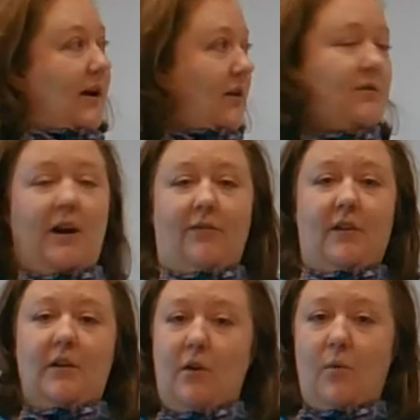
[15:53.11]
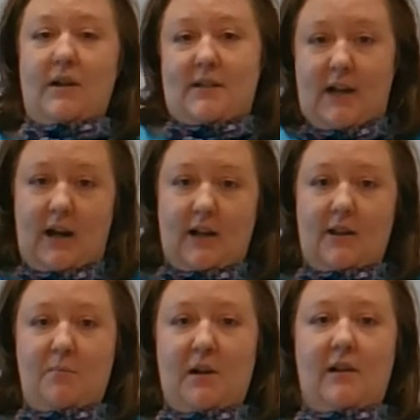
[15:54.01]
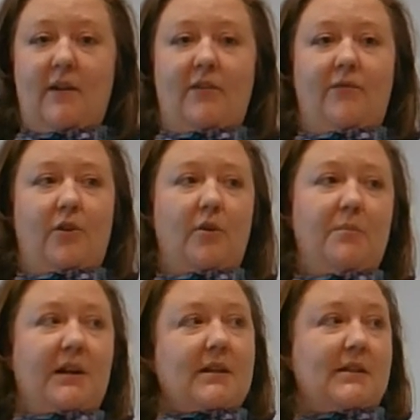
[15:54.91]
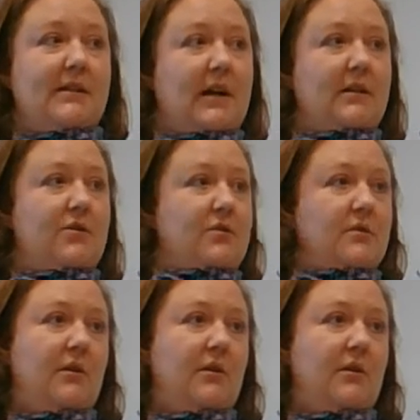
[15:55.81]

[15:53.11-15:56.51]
and you definitely don't want to say it in the middle of a verb because that's,